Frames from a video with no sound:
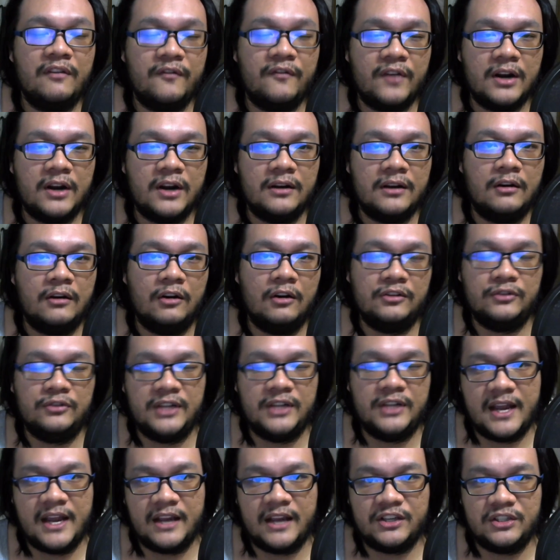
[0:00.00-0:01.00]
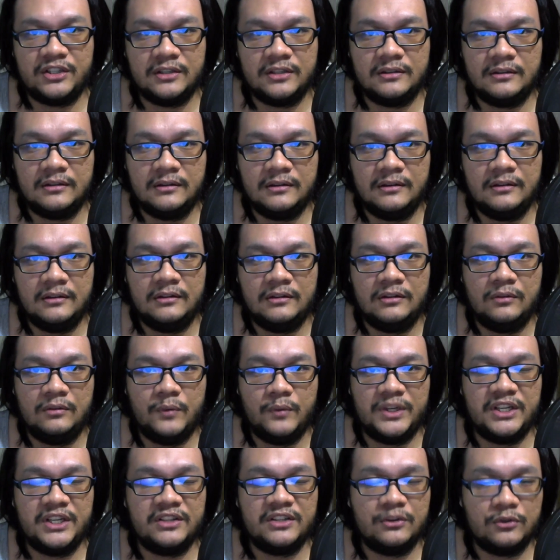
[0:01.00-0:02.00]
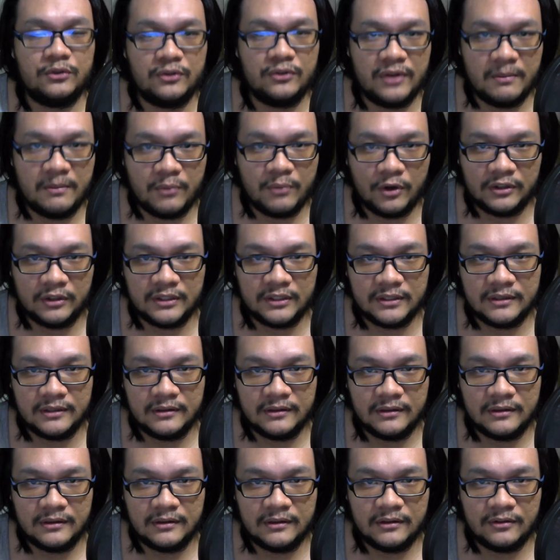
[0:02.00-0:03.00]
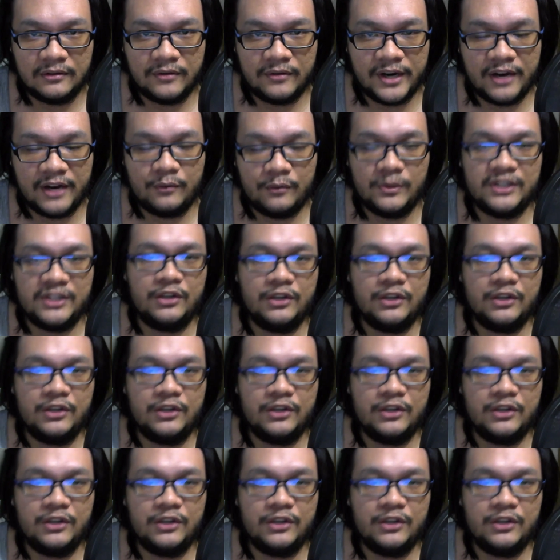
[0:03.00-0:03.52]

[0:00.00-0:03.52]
front or to the action, which is also important, right?